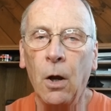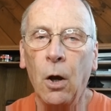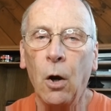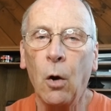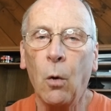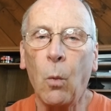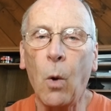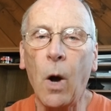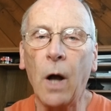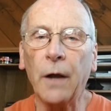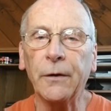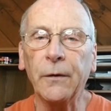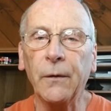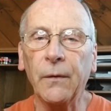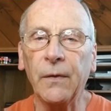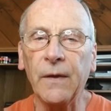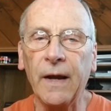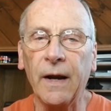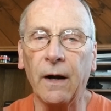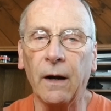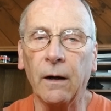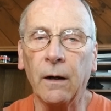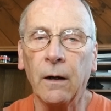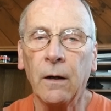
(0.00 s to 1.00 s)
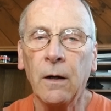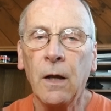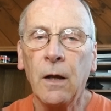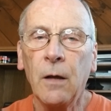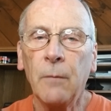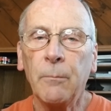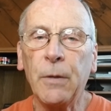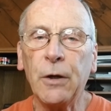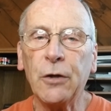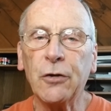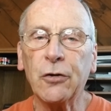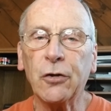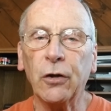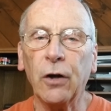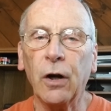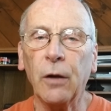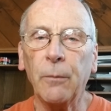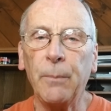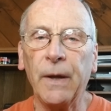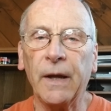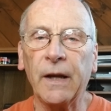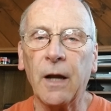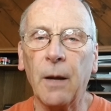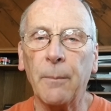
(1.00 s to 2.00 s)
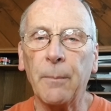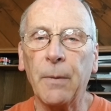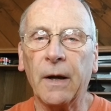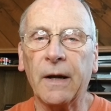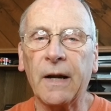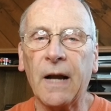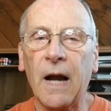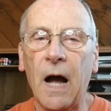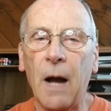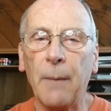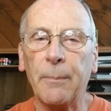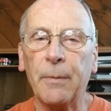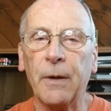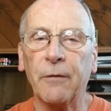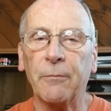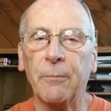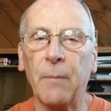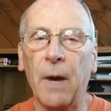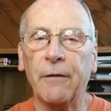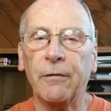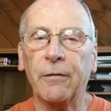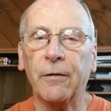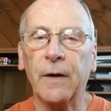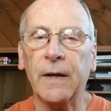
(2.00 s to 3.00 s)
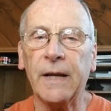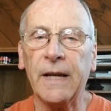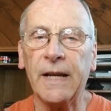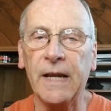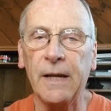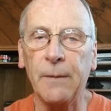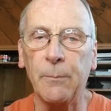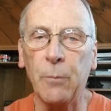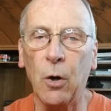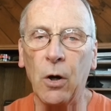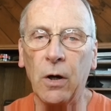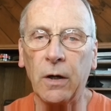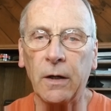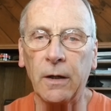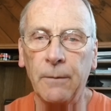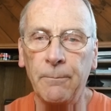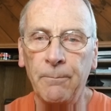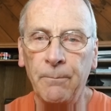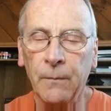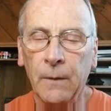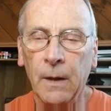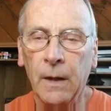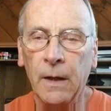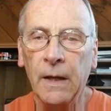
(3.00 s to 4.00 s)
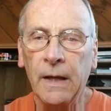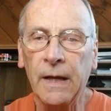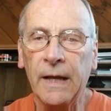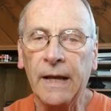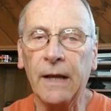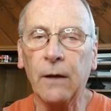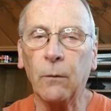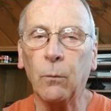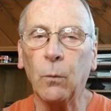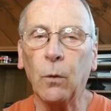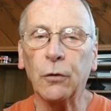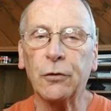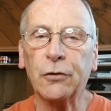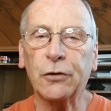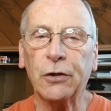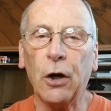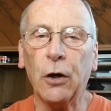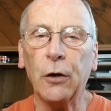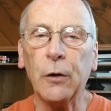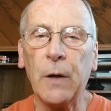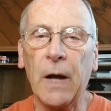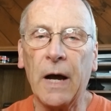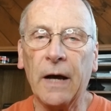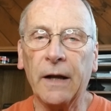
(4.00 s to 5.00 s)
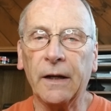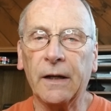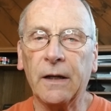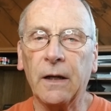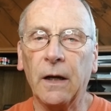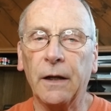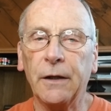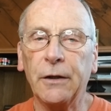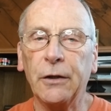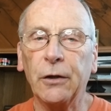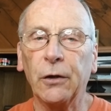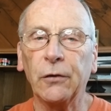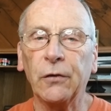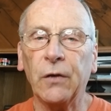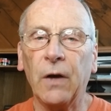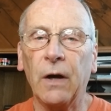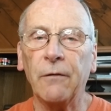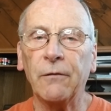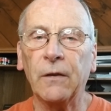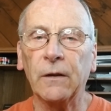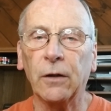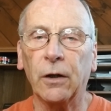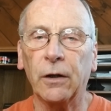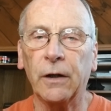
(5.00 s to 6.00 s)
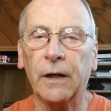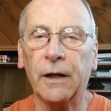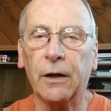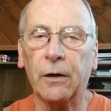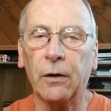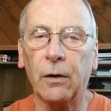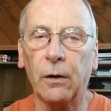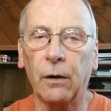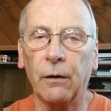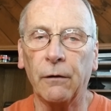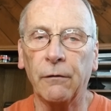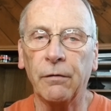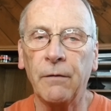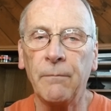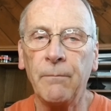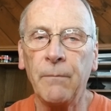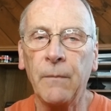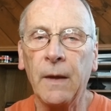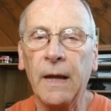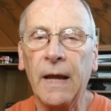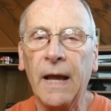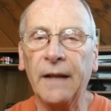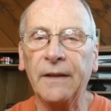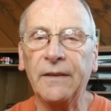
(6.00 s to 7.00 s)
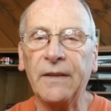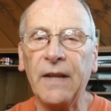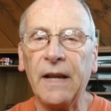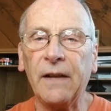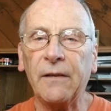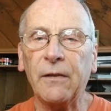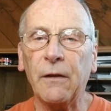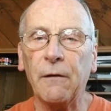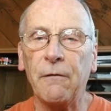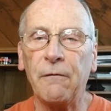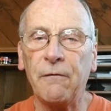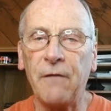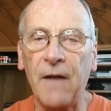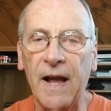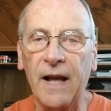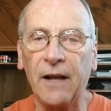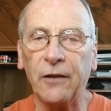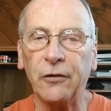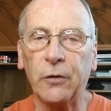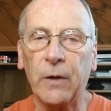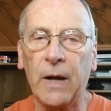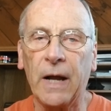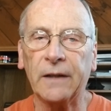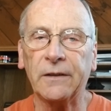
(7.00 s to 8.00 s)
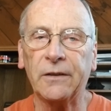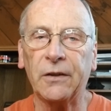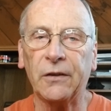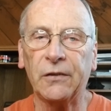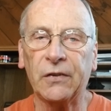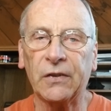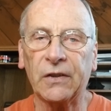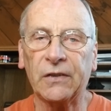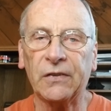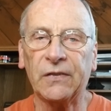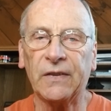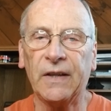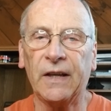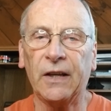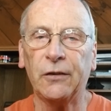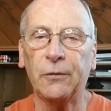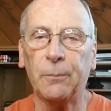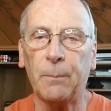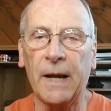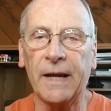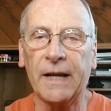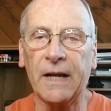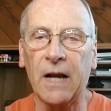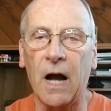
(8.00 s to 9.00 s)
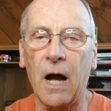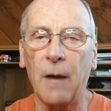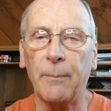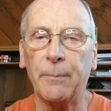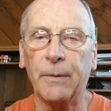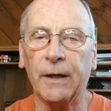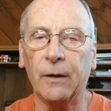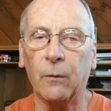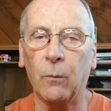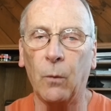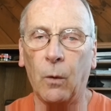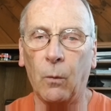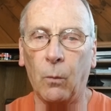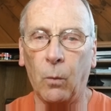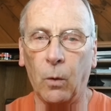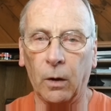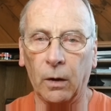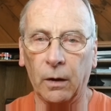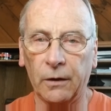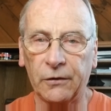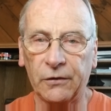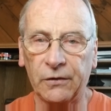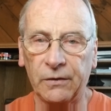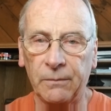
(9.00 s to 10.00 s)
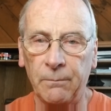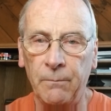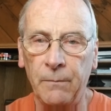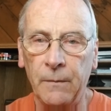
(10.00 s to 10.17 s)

While you're there, be sure to pick up a copy of my free ebook. It will show you how to cut years off the learning curve and take the fast track to success by copying what works.